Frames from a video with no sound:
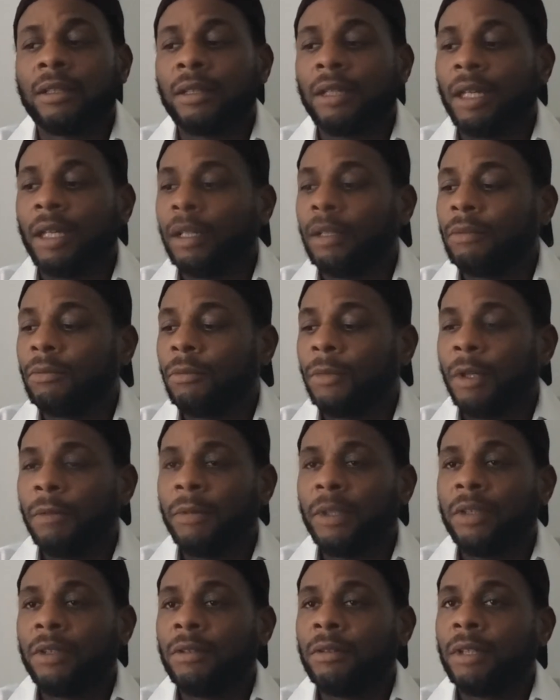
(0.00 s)
And what
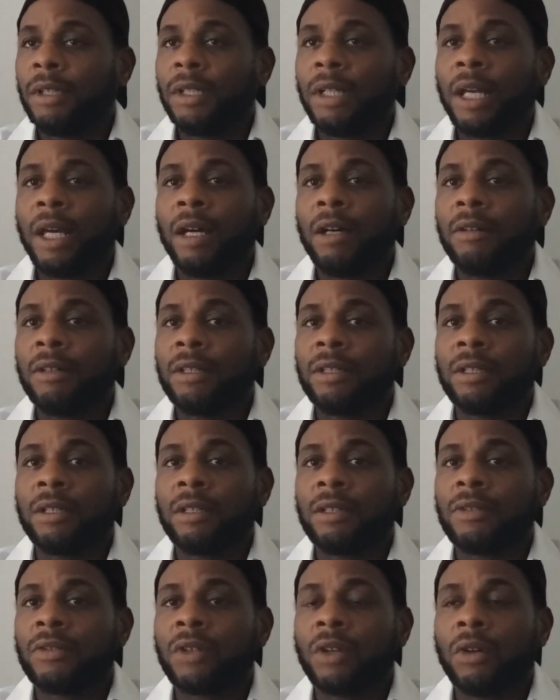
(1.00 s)
we're doing now is
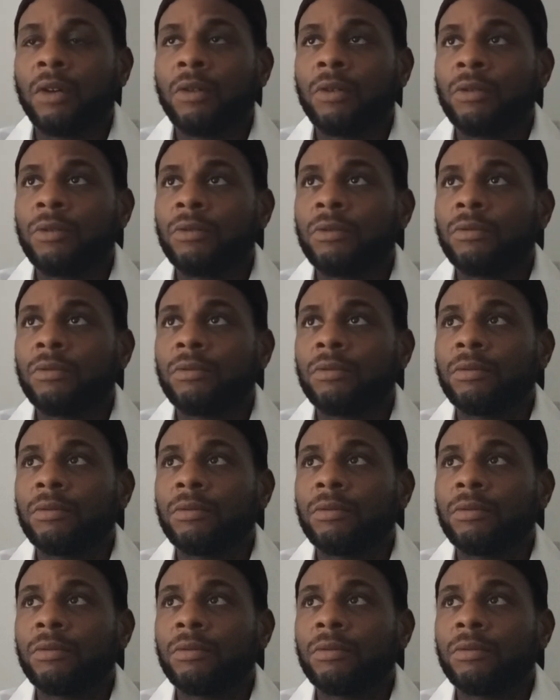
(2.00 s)
just so